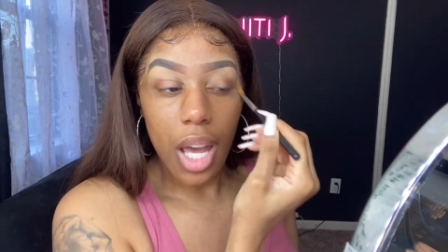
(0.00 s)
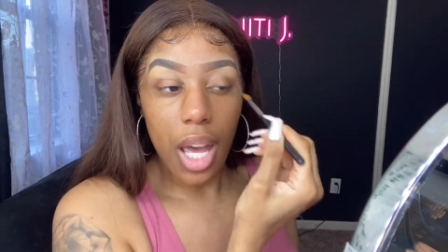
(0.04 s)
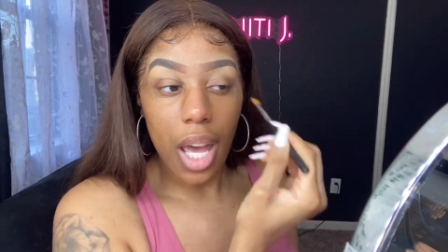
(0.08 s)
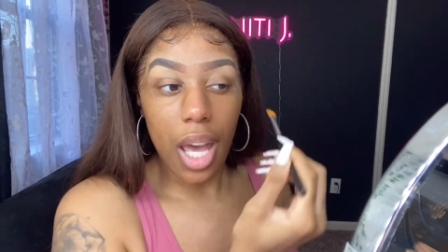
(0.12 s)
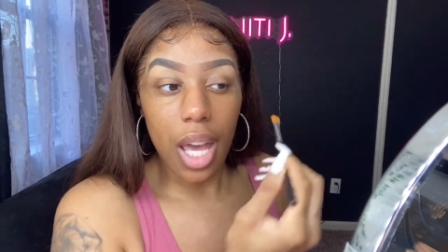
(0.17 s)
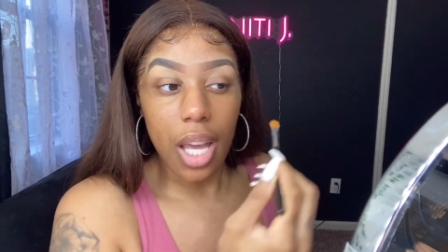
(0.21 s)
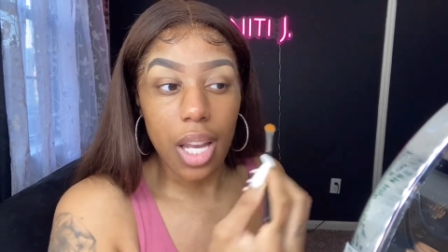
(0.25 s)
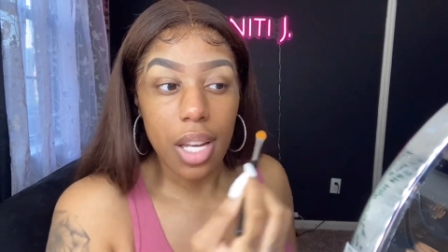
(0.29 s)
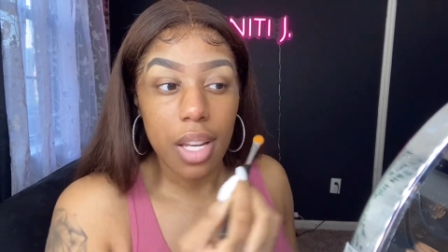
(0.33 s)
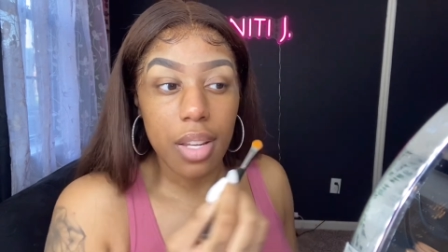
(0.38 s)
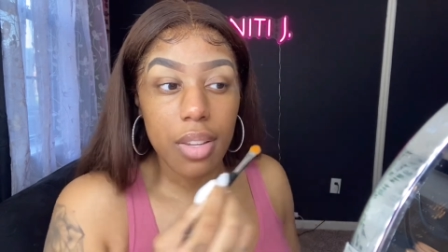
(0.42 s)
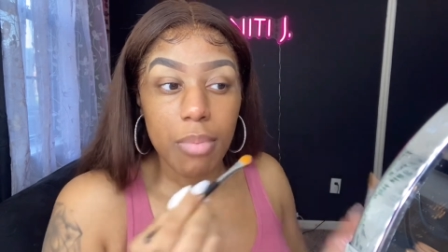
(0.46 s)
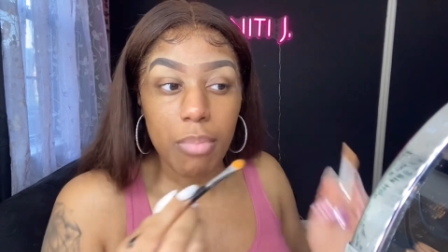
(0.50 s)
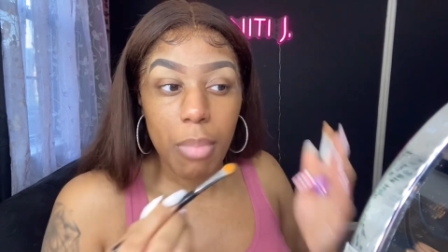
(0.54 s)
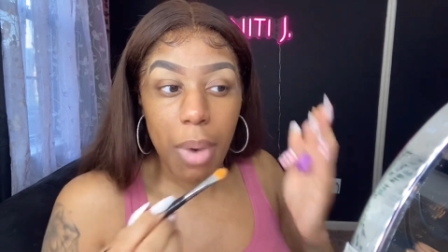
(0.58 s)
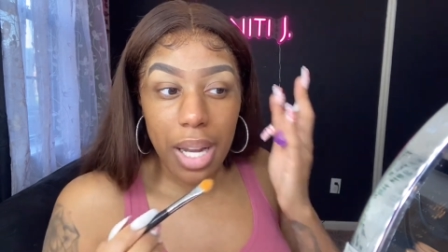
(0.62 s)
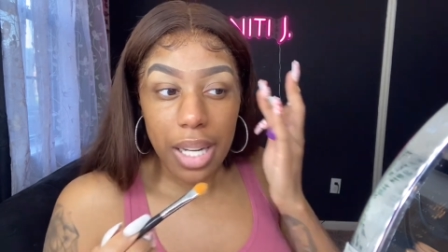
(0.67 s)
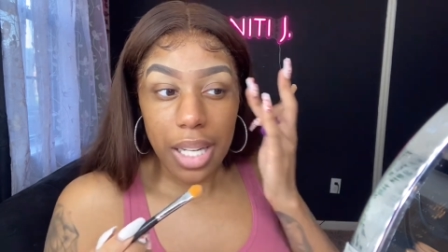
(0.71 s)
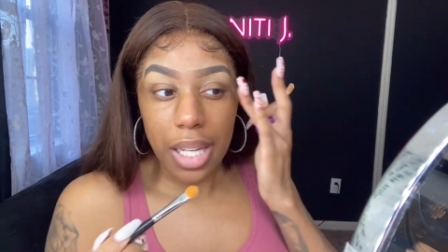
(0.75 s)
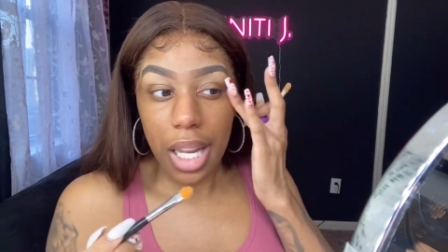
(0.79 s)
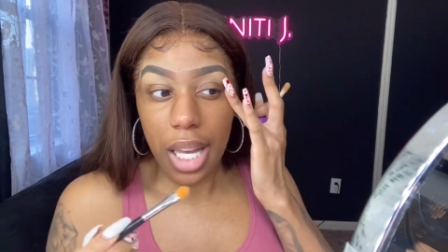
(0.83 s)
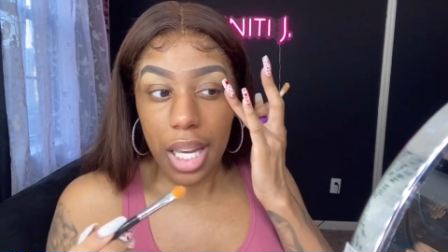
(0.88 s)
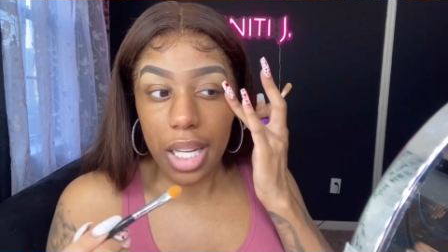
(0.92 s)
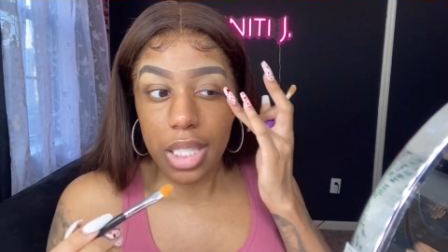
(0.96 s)
And my
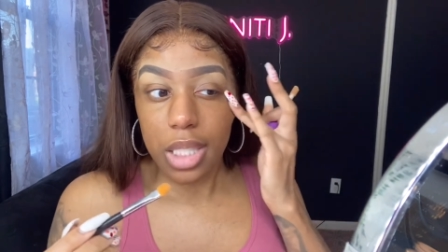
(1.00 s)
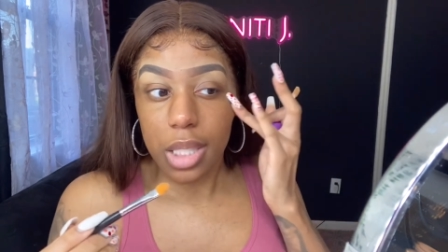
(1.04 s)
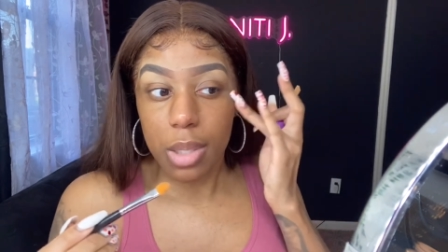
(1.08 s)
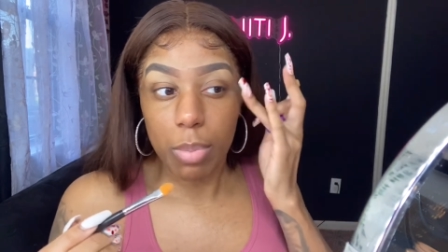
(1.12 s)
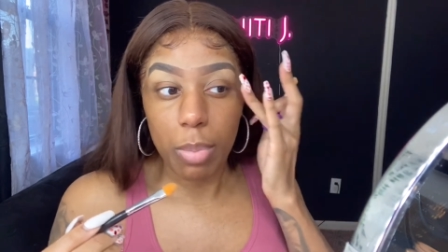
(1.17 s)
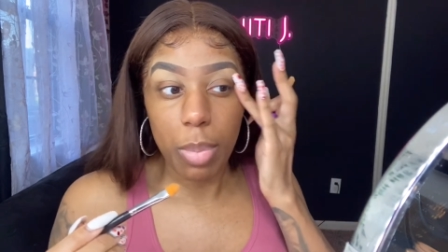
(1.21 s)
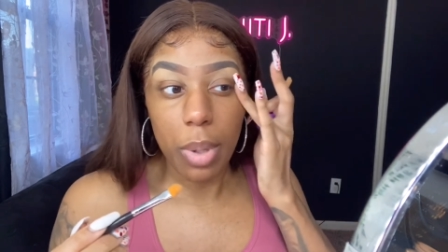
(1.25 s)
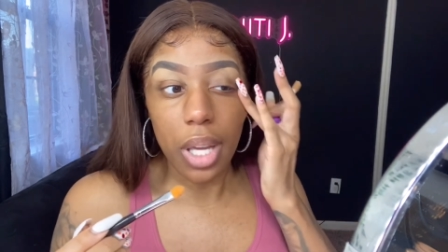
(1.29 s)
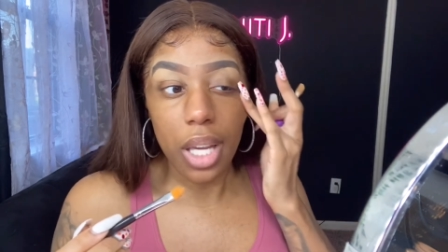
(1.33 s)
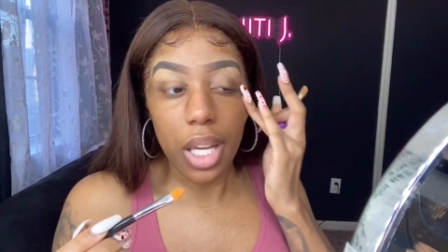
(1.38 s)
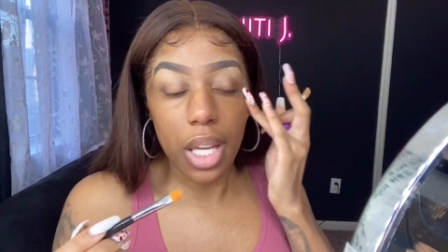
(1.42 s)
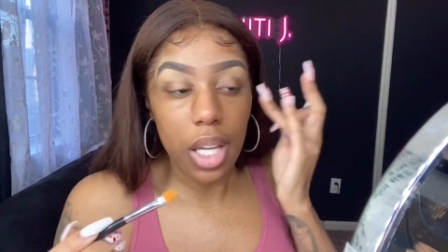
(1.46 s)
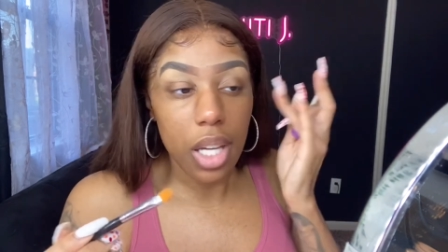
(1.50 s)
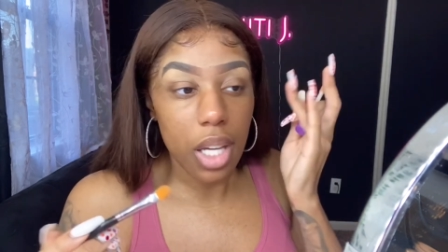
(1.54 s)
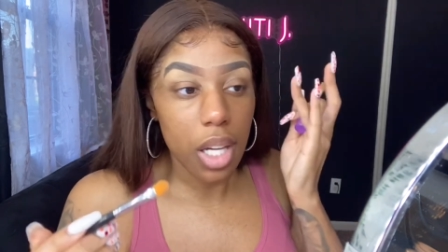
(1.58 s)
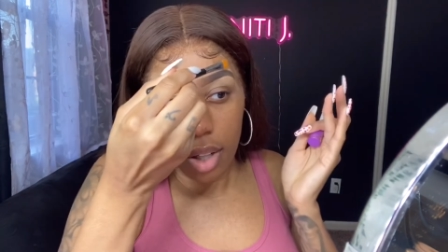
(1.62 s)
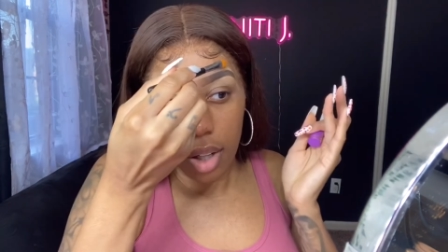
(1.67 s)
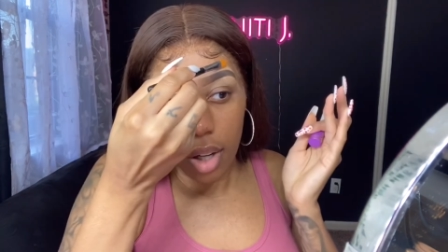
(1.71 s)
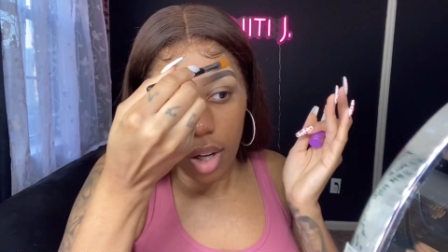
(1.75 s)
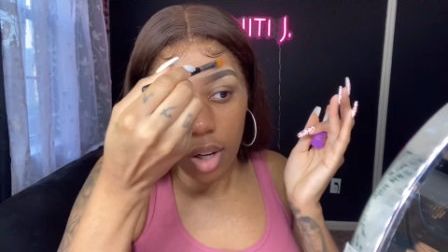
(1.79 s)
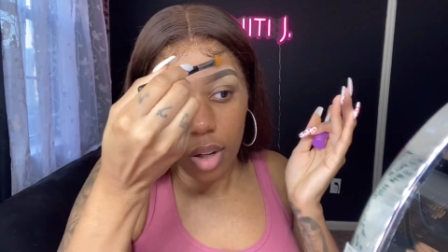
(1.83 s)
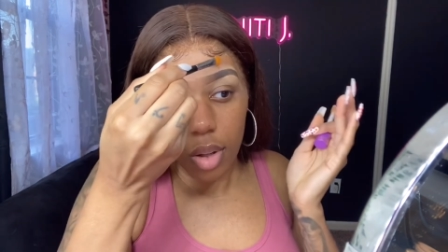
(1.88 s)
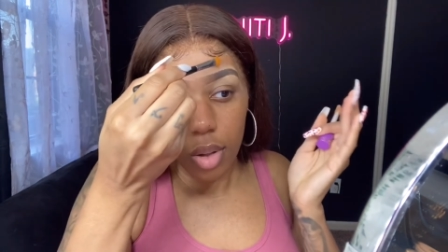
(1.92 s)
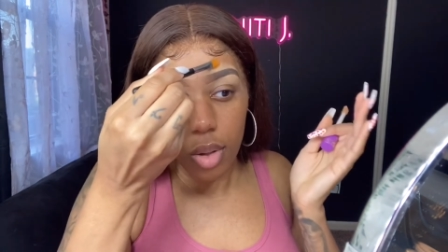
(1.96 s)
next big
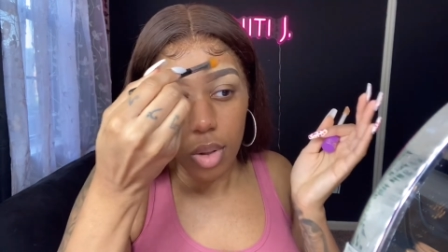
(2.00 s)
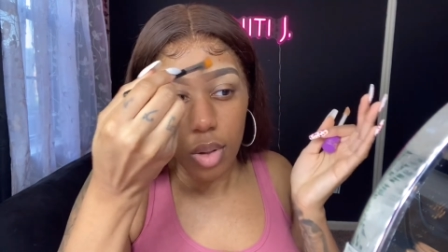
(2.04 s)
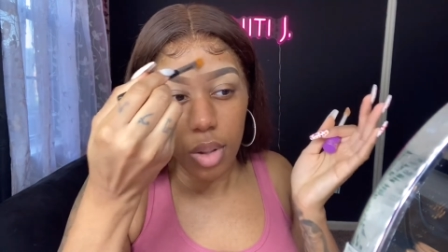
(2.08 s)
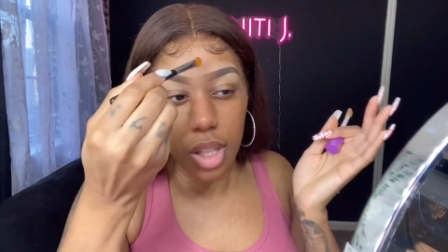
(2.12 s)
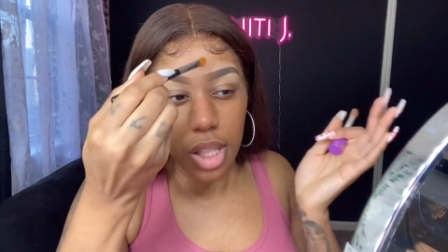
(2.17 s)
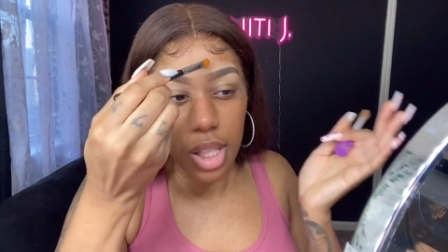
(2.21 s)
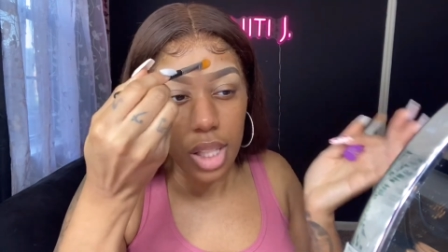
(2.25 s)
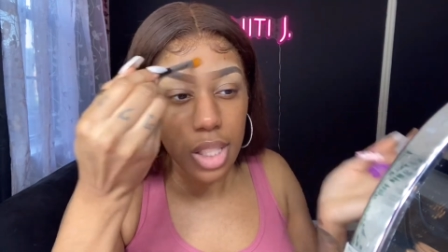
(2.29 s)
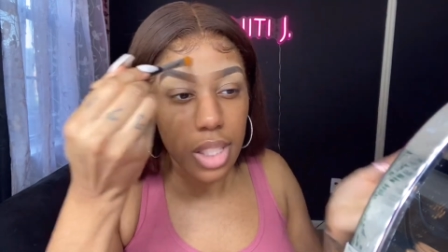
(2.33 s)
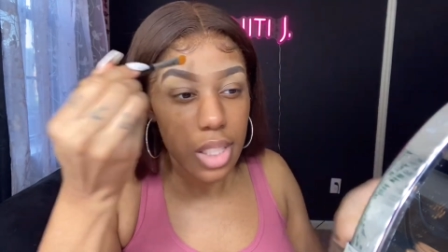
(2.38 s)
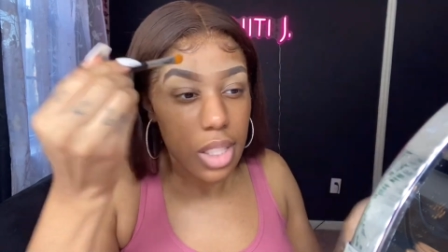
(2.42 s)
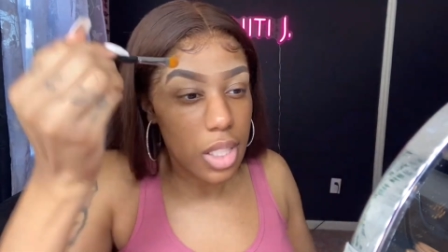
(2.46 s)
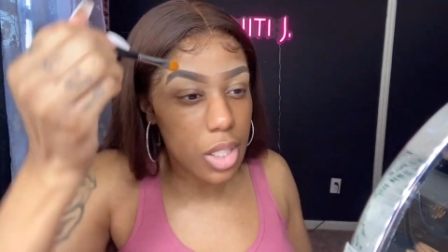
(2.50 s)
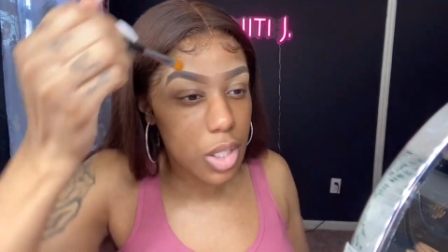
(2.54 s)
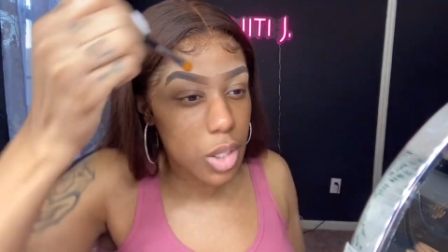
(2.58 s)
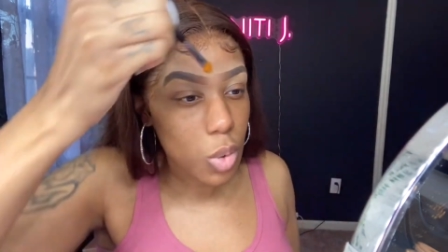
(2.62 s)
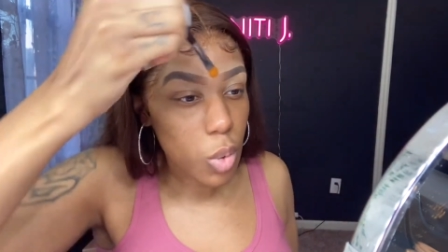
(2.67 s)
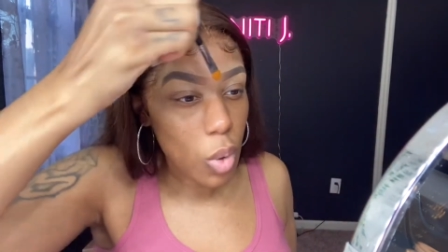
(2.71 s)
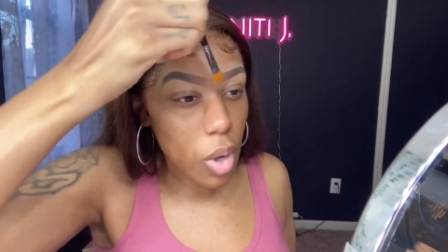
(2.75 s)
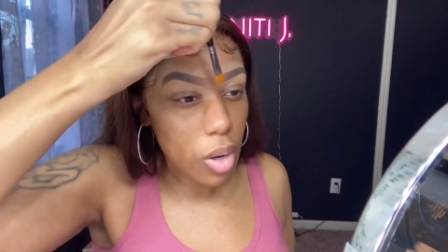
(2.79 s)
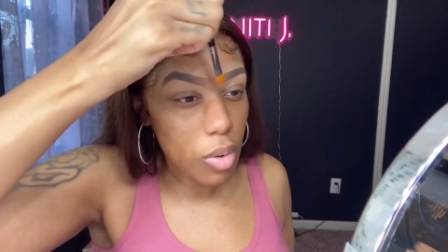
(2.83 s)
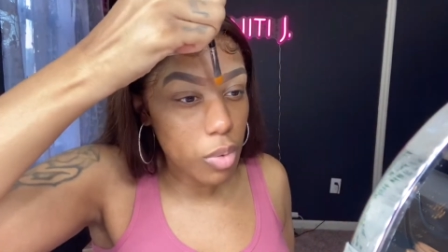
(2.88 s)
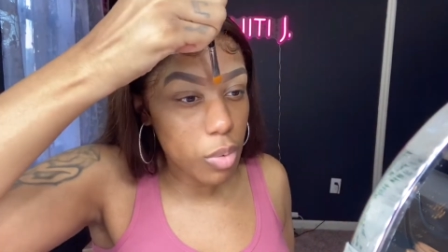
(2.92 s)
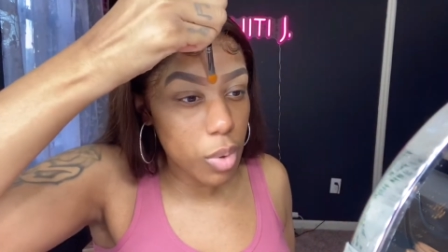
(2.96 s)
goal is
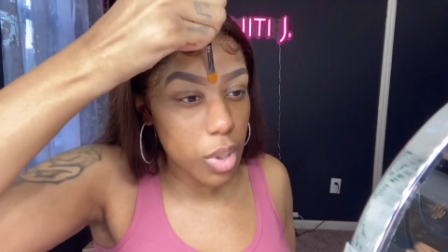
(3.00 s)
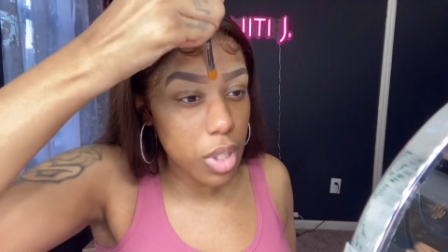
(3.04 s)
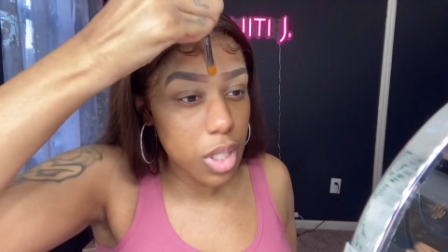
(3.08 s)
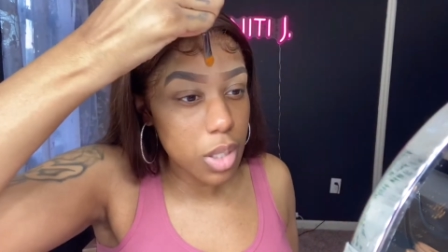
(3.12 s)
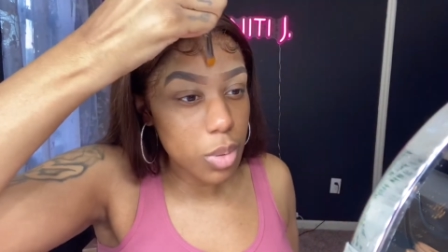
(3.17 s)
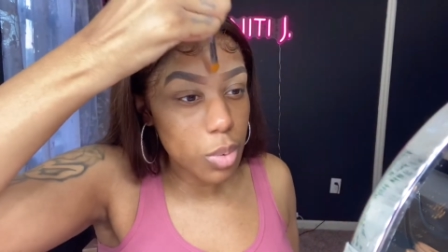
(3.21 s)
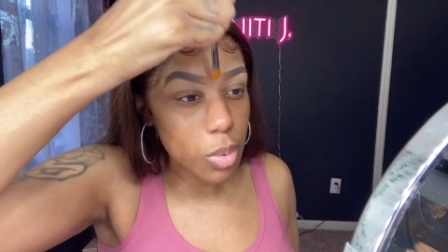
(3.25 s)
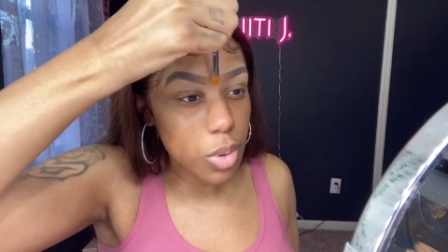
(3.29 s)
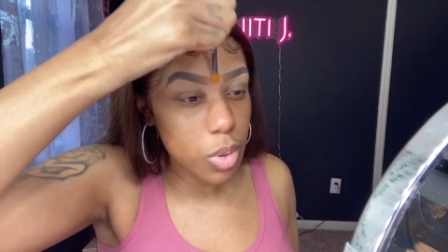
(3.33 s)
twelve weeks,